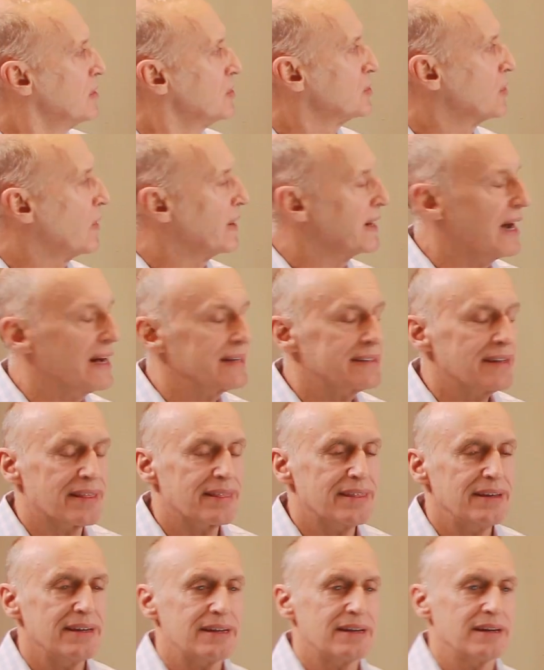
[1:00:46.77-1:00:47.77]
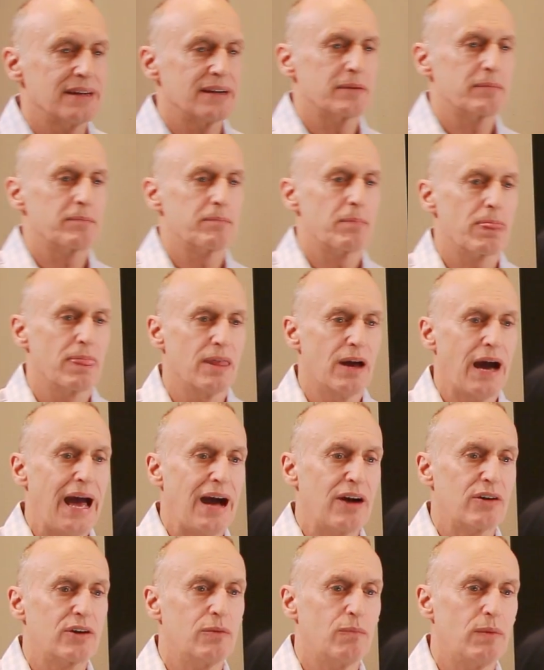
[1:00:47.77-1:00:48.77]
So I got to thinking,
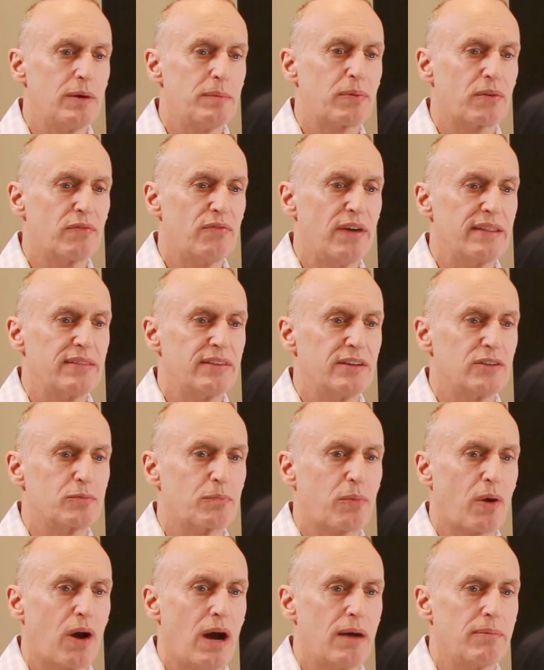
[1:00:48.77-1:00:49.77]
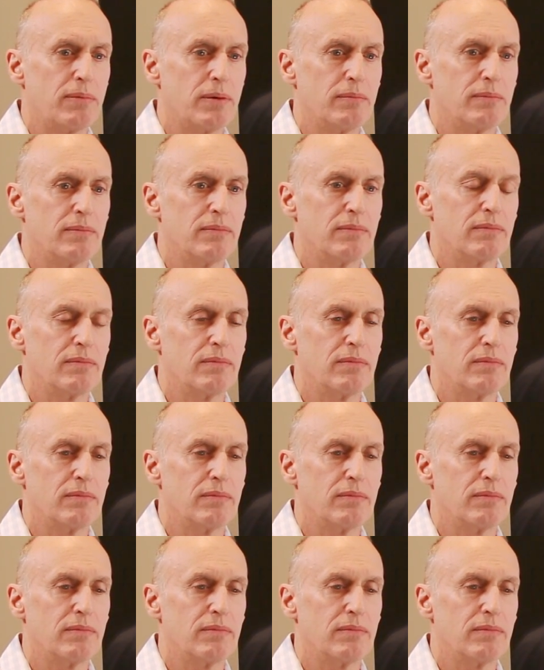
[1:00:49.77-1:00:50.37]
how can we prevent this problem?